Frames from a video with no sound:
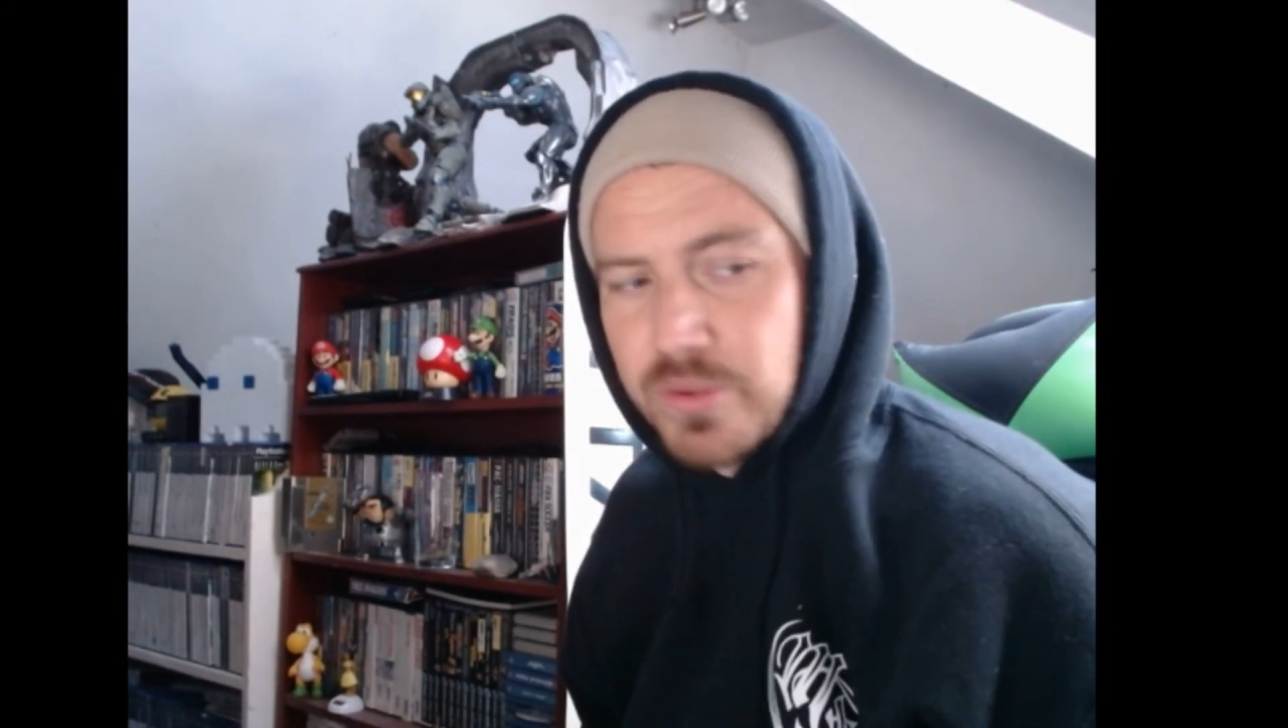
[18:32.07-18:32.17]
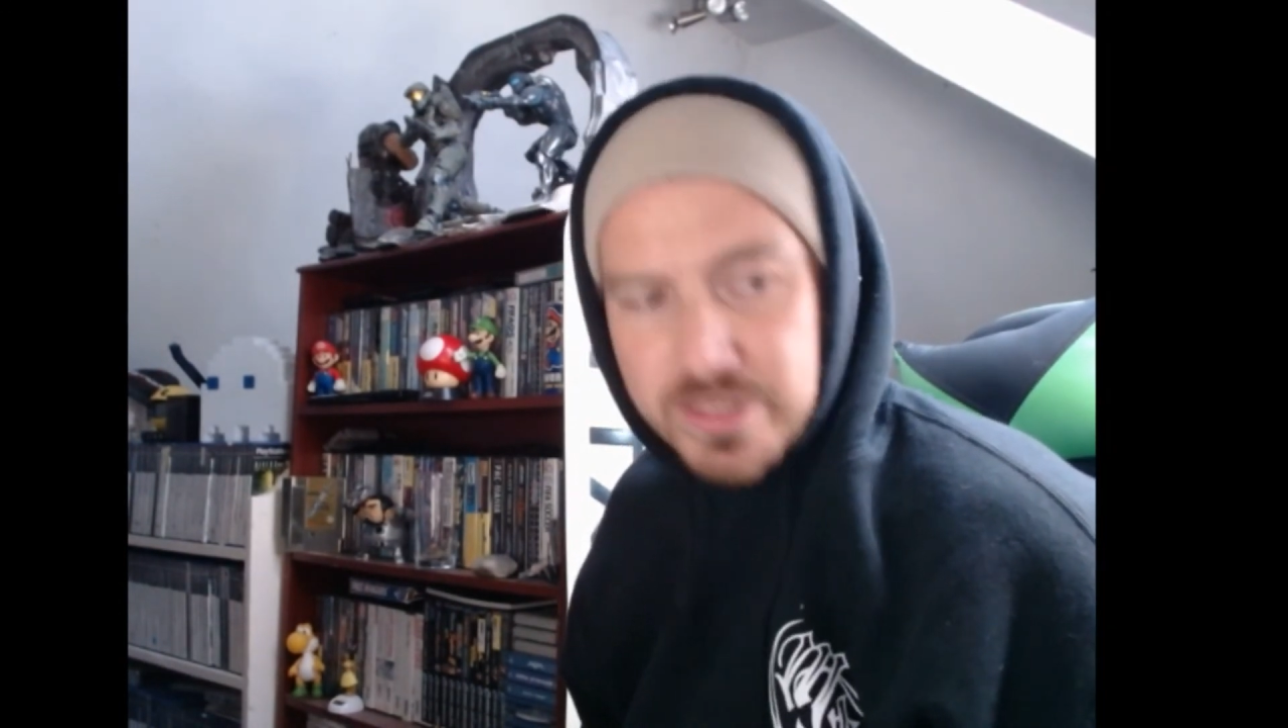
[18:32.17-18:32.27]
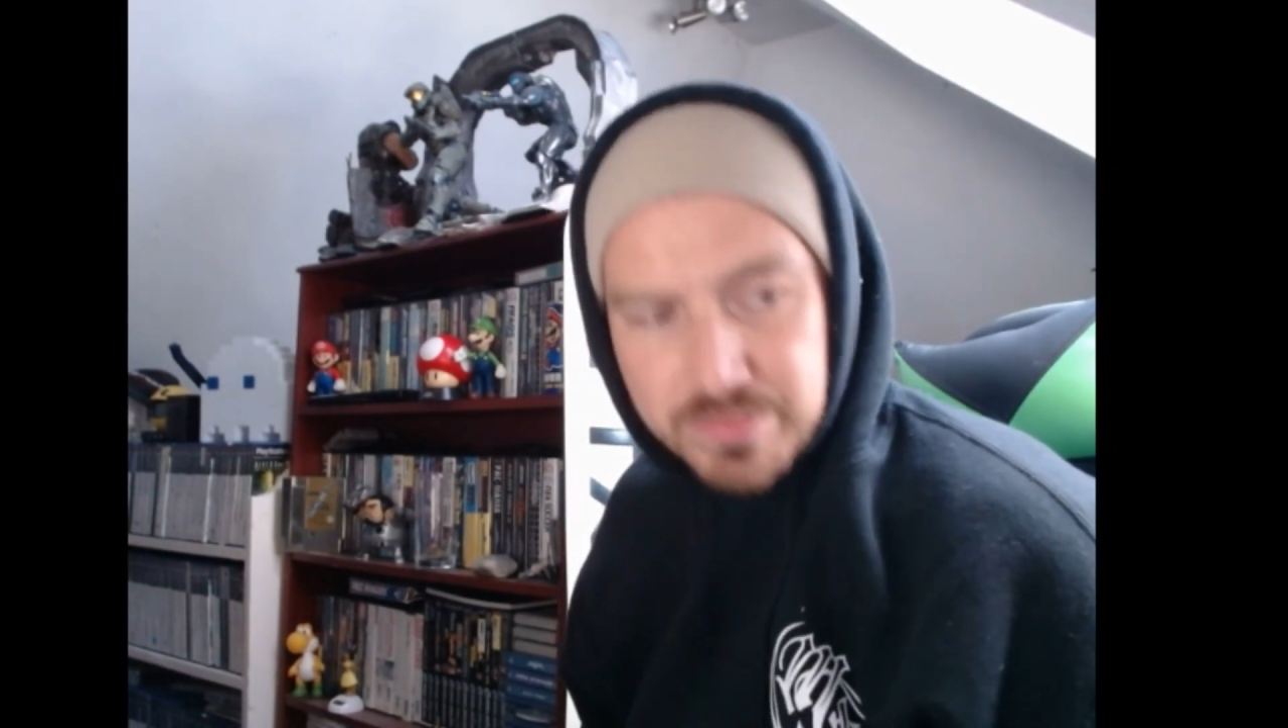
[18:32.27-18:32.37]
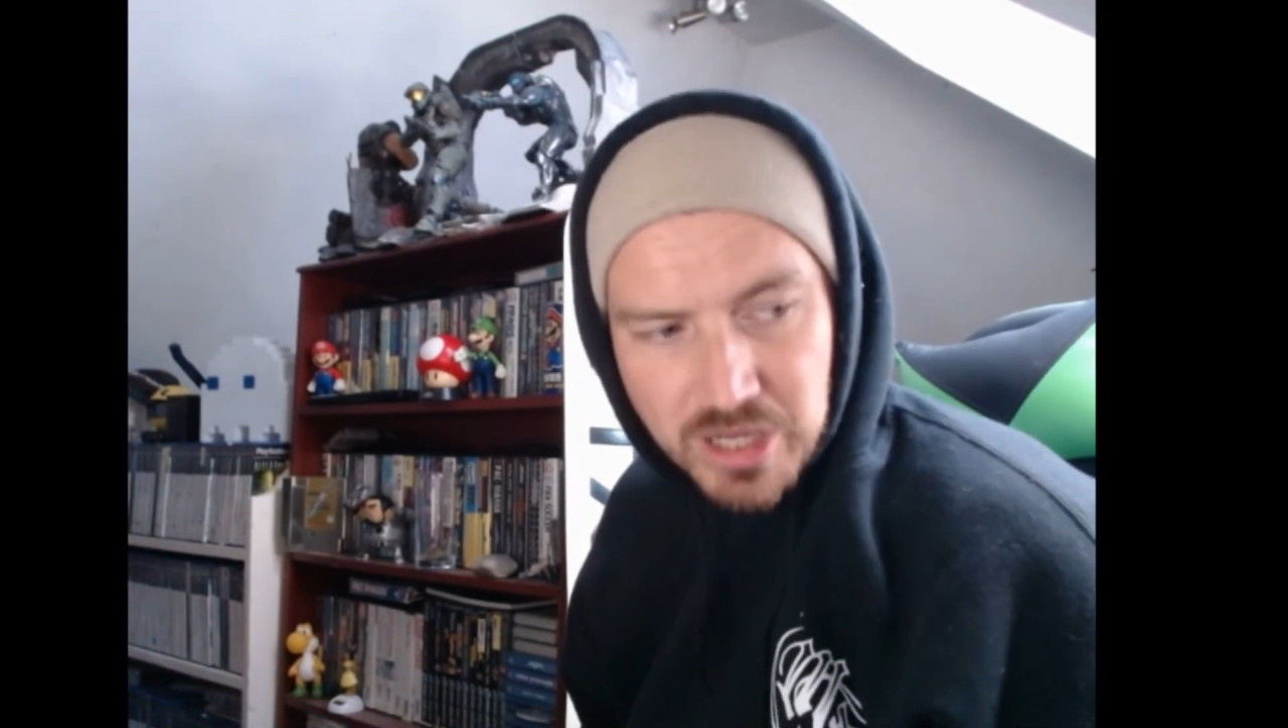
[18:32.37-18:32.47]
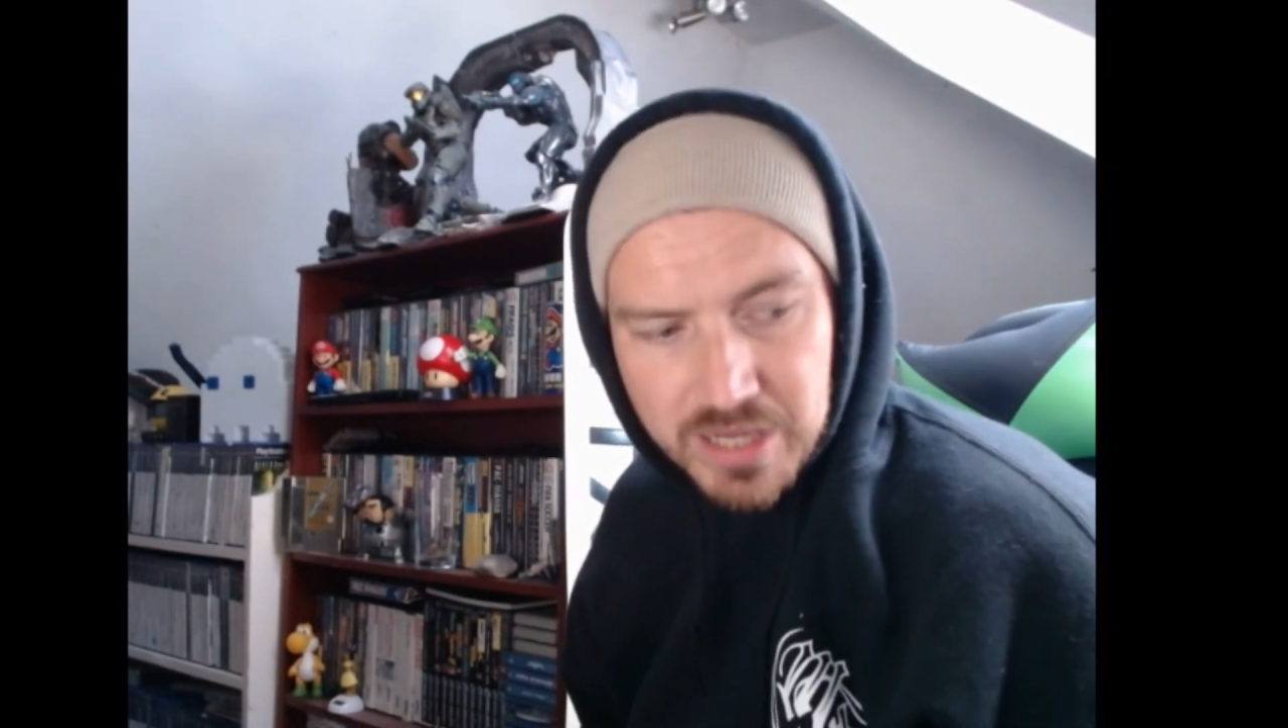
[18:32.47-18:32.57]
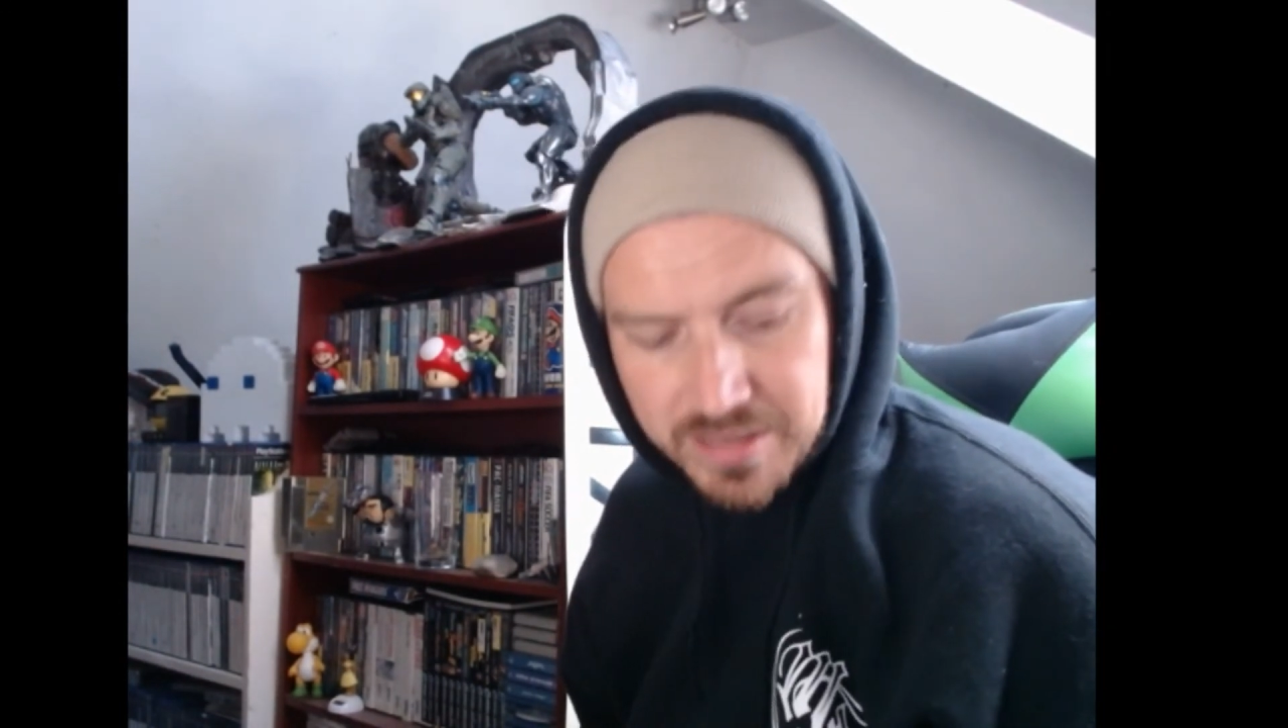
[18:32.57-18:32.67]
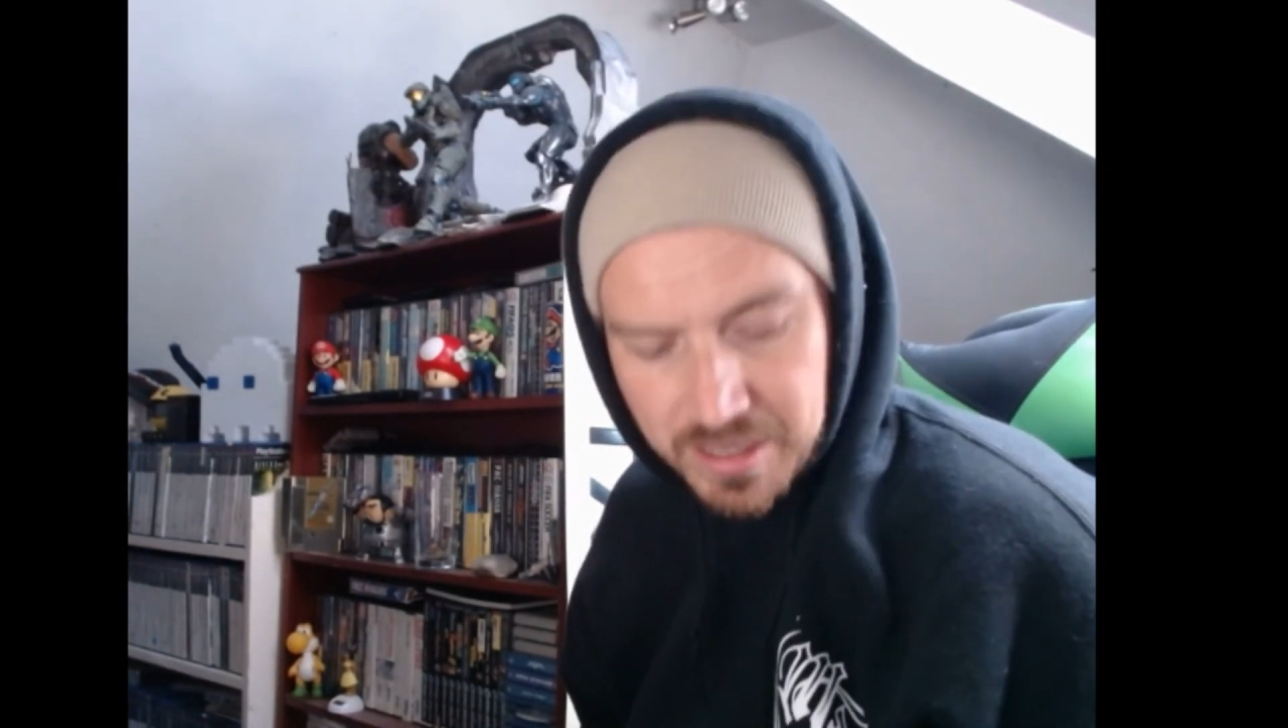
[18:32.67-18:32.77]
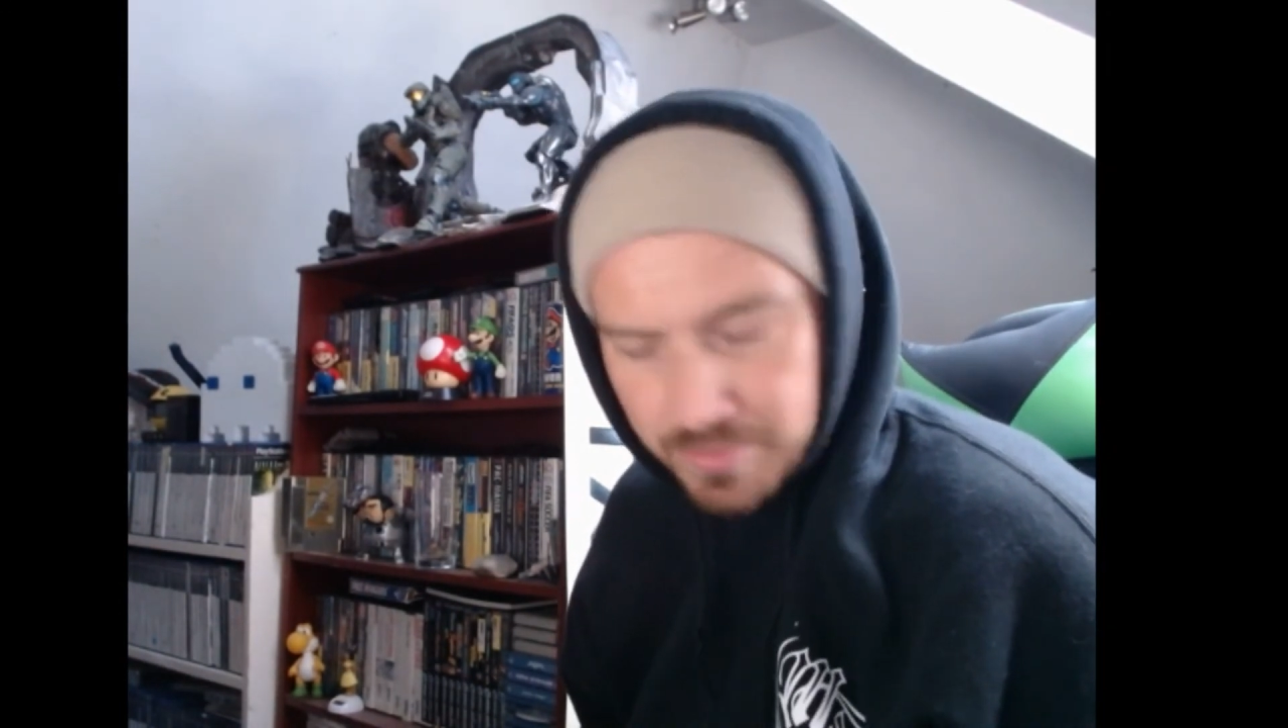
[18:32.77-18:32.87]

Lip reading: some tidying up